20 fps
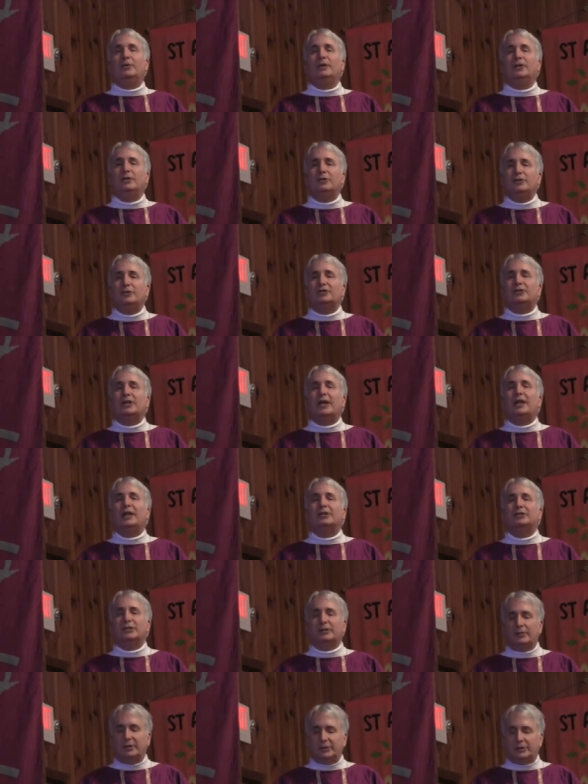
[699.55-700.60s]
and you say
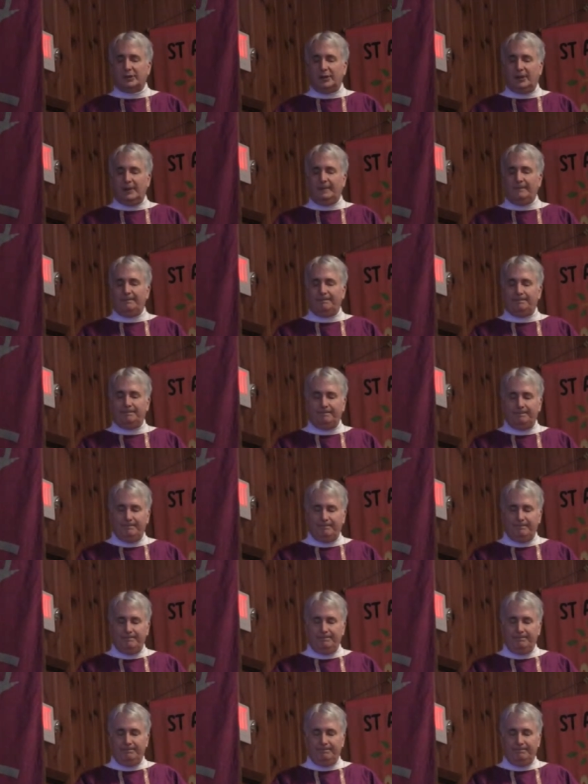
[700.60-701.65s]
as a result,
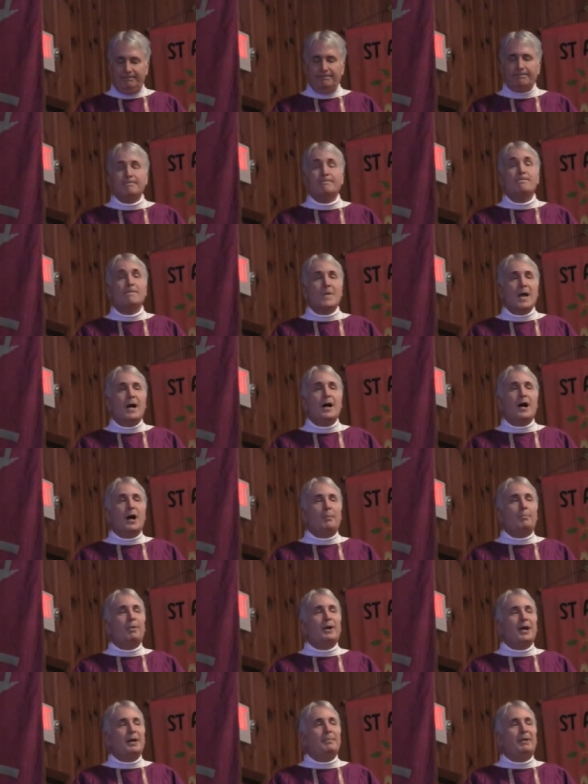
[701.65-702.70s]

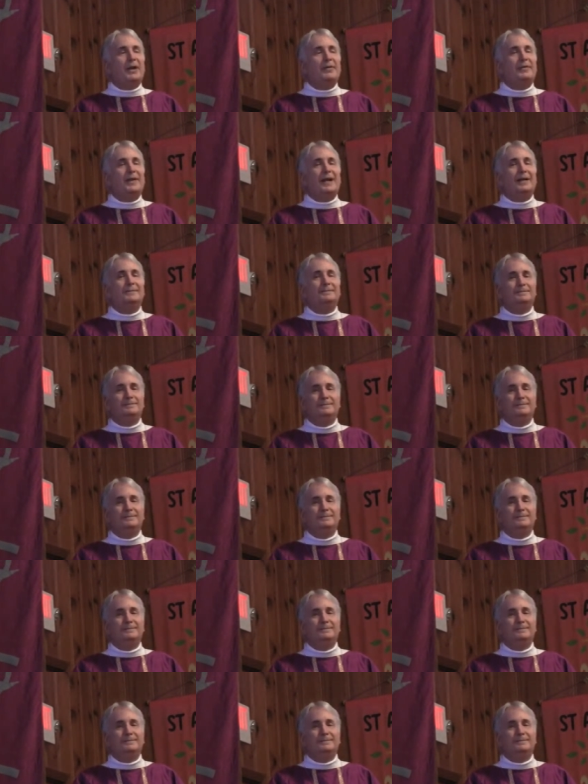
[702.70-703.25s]
I'll pray about that.